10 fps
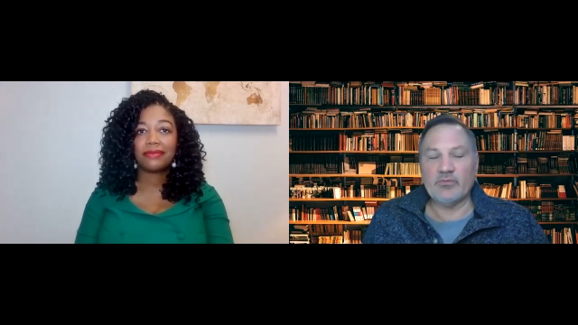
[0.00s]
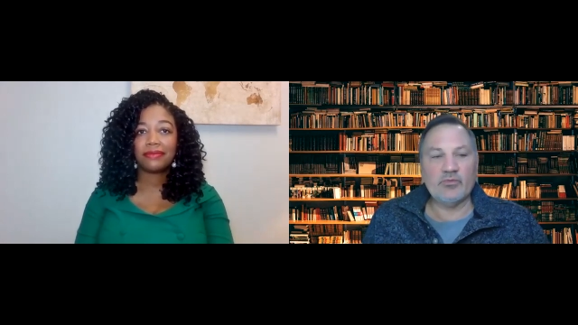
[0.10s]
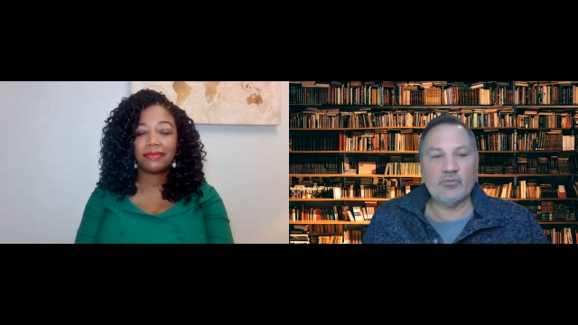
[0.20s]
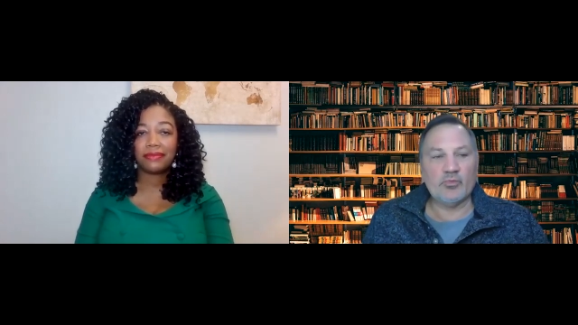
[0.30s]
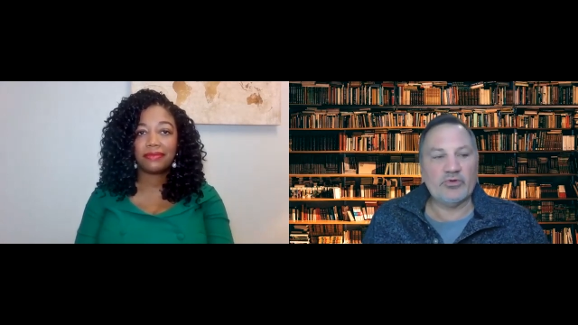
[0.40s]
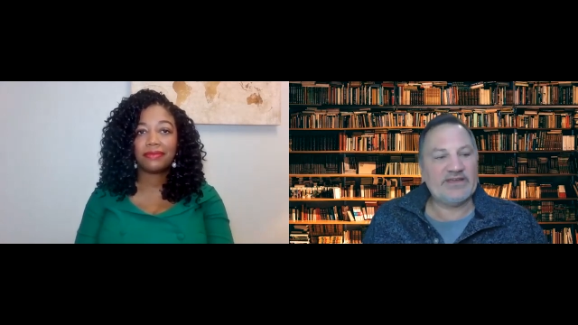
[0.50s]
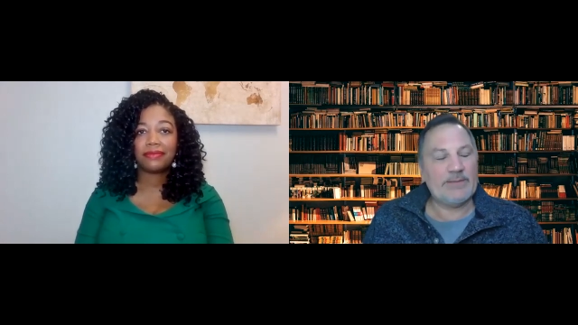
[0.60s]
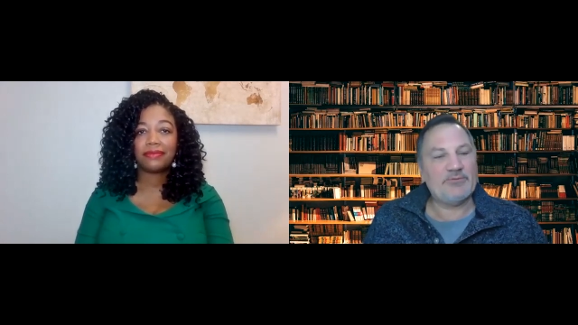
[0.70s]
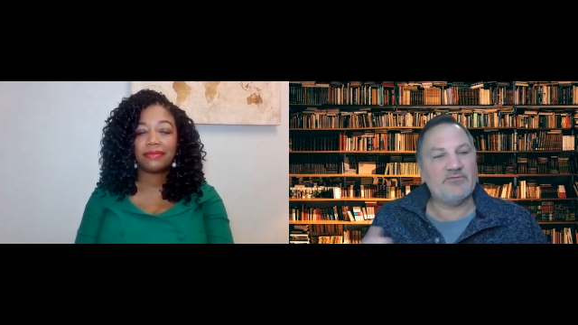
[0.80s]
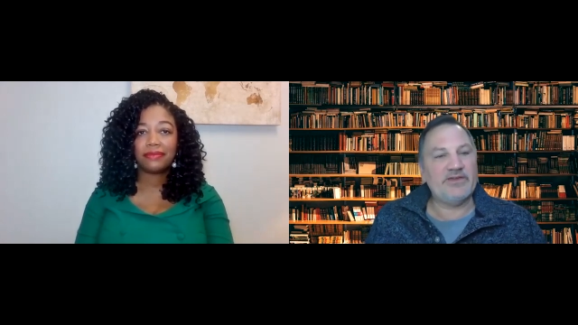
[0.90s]
Speaker 1: what
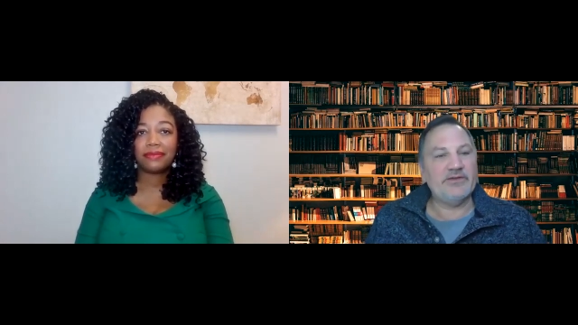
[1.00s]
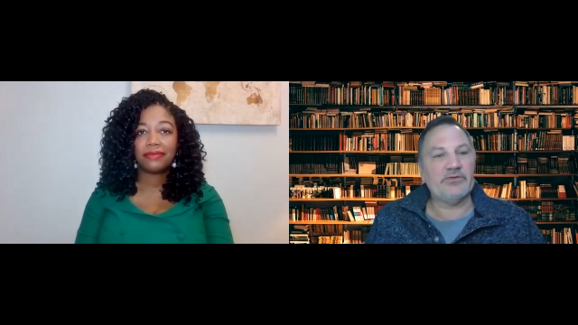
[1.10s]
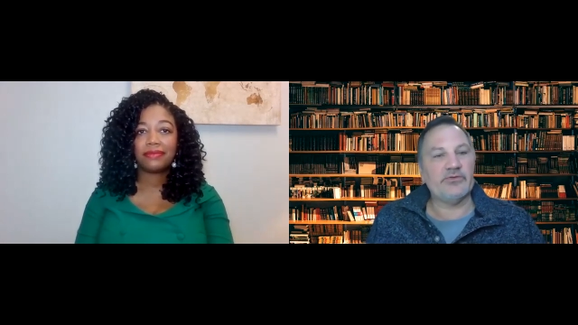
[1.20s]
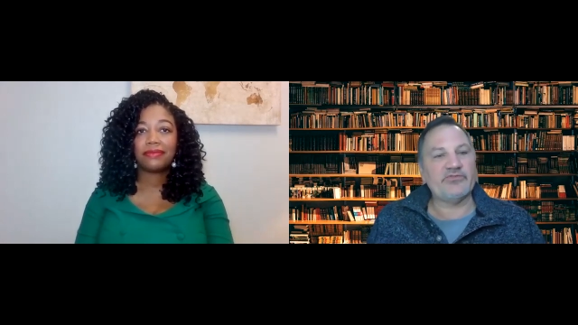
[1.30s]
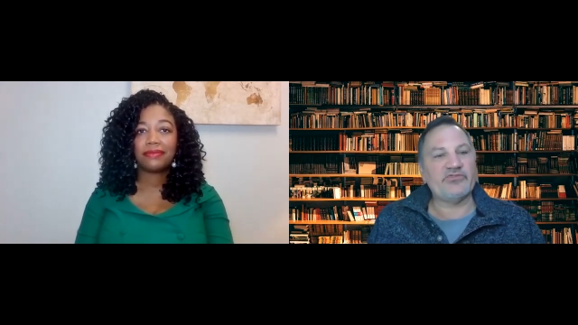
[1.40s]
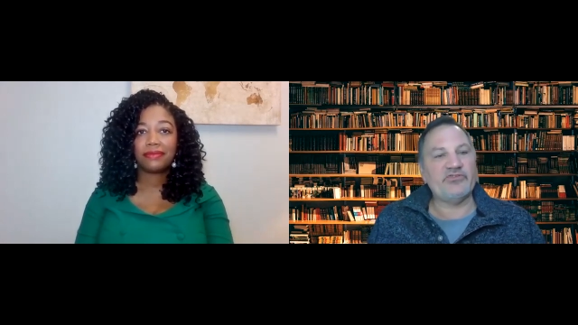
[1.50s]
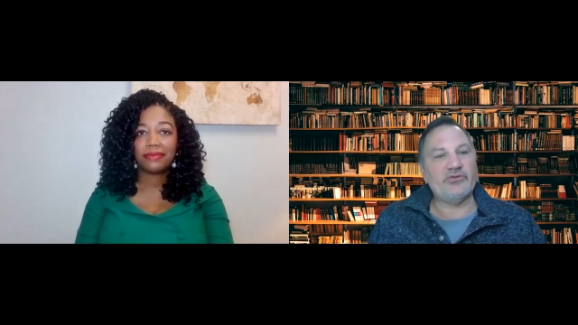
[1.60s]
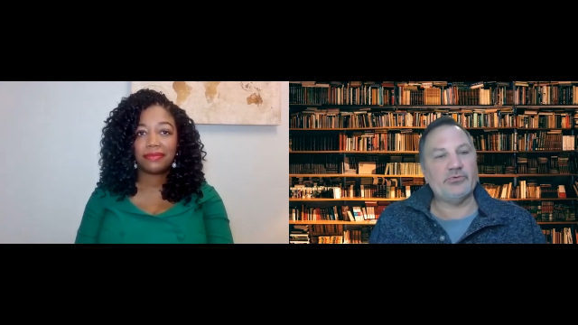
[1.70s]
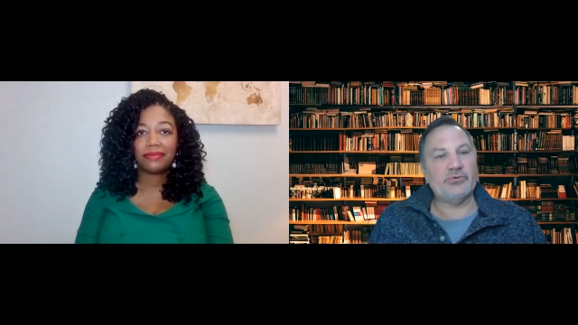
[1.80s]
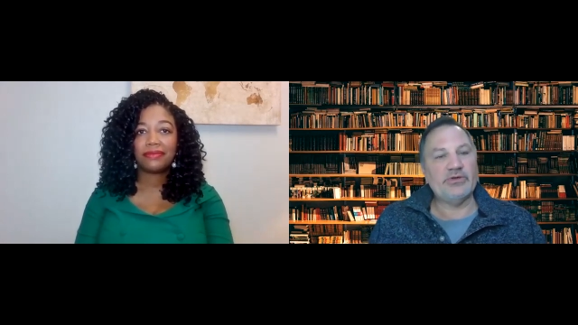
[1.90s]
type of vehicles do
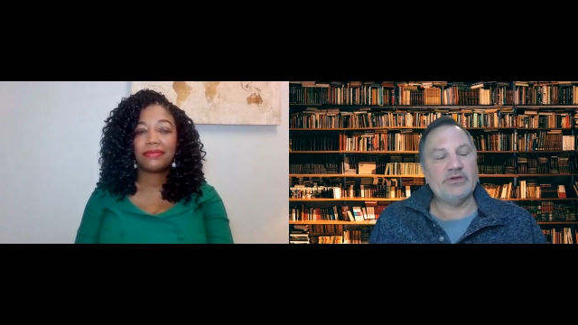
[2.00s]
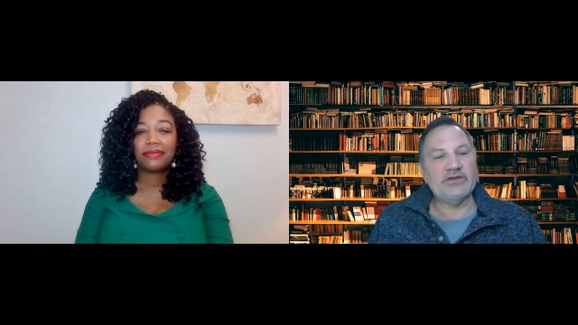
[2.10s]
you